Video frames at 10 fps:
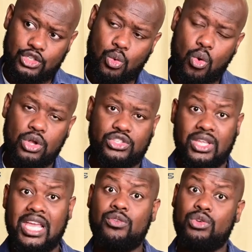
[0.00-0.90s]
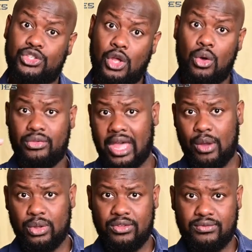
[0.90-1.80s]
towards the end result that
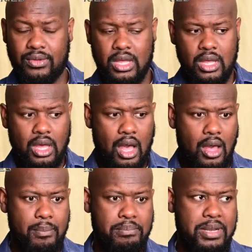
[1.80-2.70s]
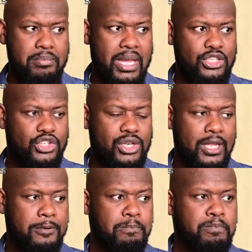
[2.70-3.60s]
we've um, been mentioning.